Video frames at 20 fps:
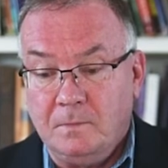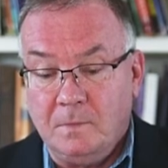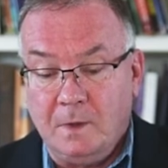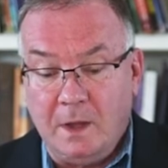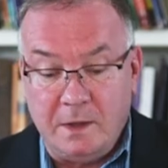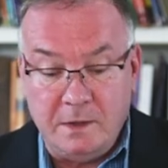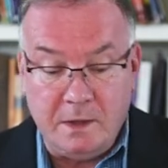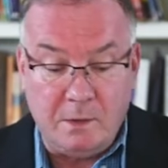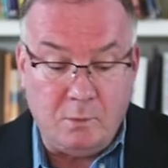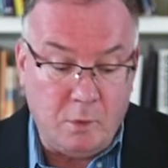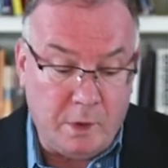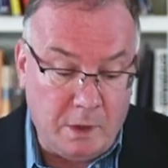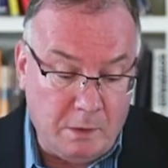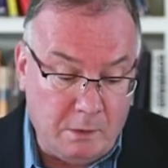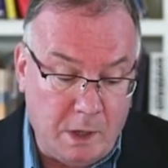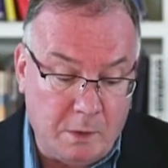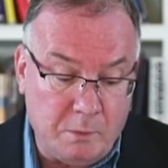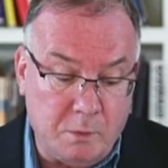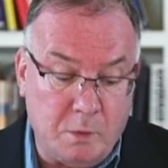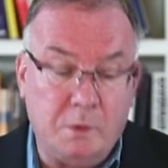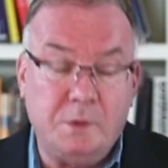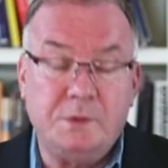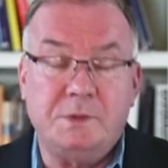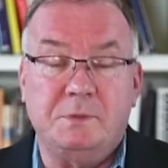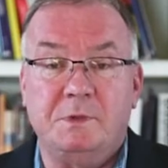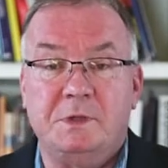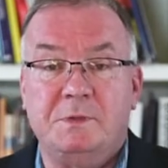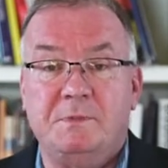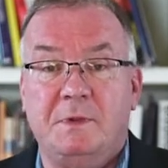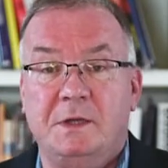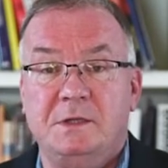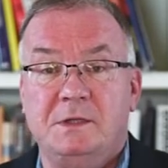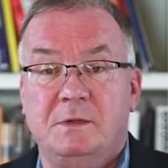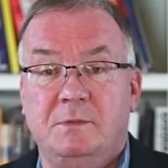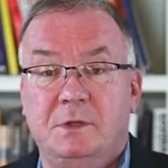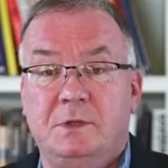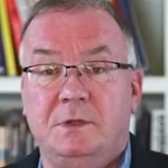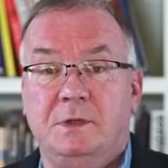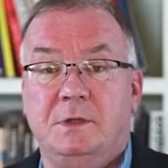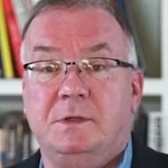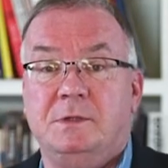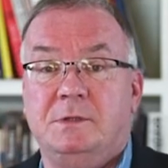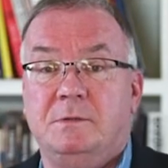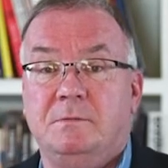And then what are our roles and responsibilities?